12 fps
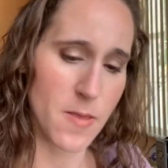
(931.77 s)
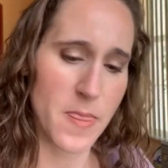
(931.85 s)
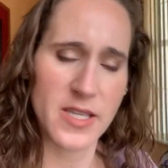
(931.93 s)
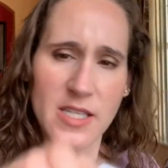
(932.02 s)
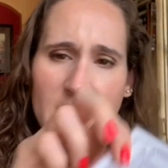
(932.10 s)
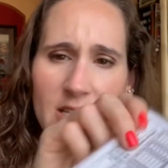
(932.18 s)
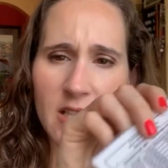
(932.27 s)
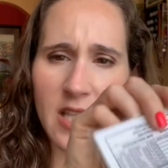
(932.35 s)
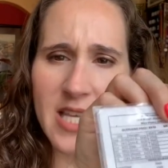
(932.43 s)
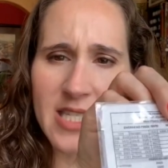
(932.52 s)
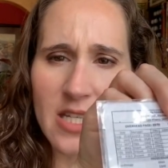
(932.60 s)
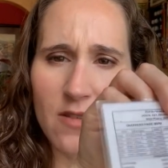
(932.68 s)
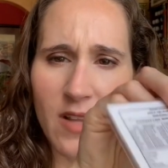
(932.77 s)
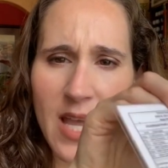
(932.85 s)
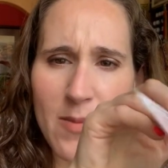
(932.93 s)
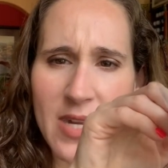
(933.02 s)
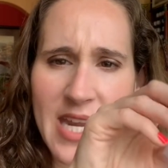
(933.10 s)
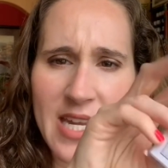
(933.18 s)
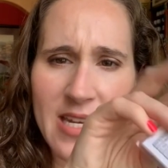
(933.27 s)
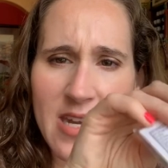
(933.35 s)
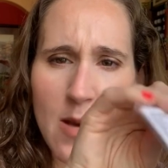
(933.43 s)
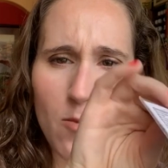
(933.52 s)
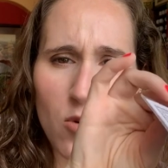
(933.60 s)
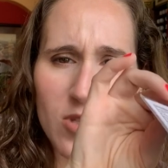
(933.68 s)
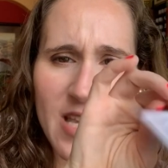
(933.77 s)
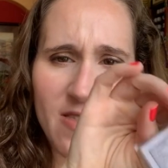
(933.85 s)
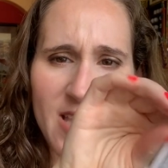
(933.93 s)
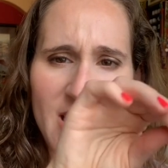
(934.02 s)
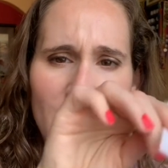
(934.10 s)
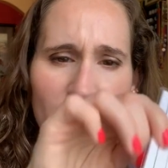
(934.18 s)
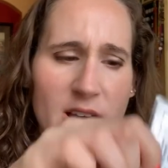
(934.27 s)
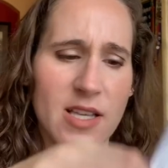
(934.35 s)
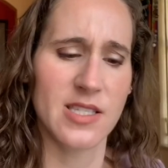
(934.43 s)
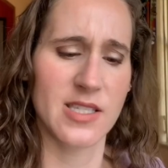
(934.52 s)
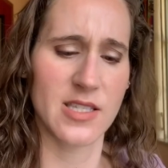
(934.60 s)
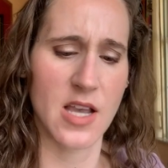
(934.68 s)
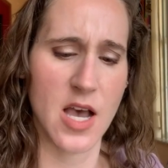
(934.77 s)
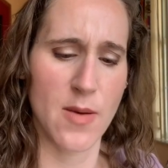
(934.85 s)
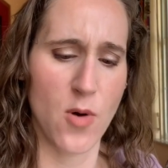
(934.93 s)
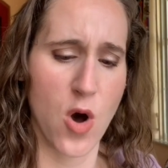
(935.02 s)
This is a list of laminated numbers that they give us, um,